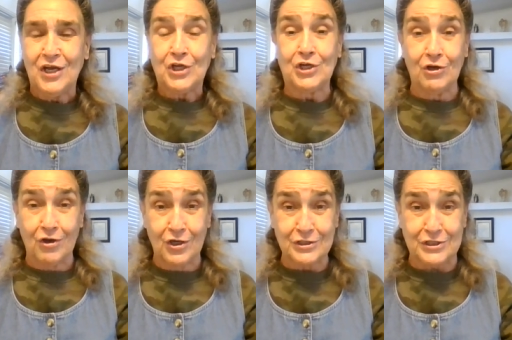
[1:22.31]
You
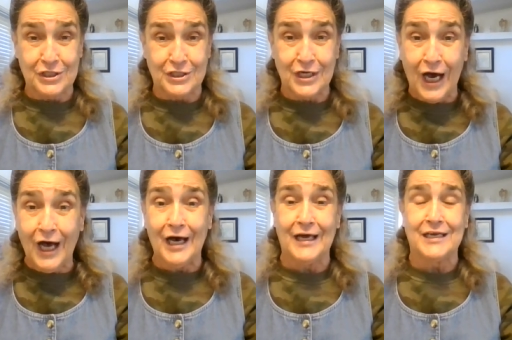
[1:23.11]
look to
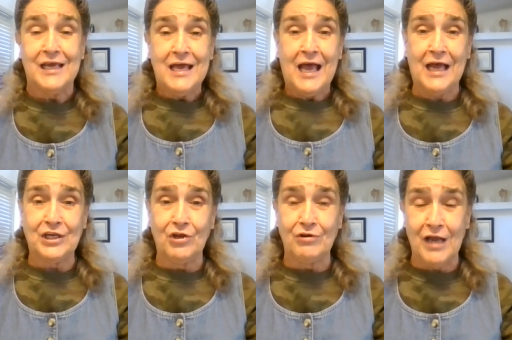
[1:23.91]
God
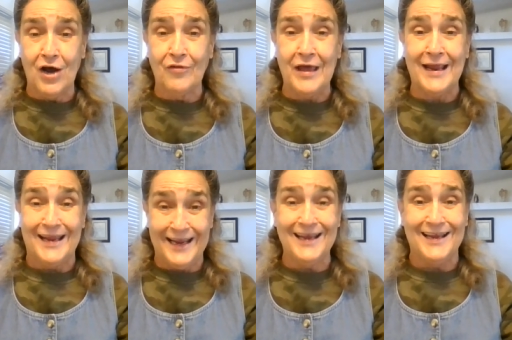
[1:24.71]
and you know that
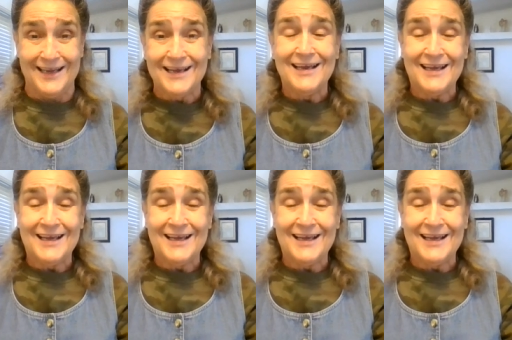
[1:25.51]
He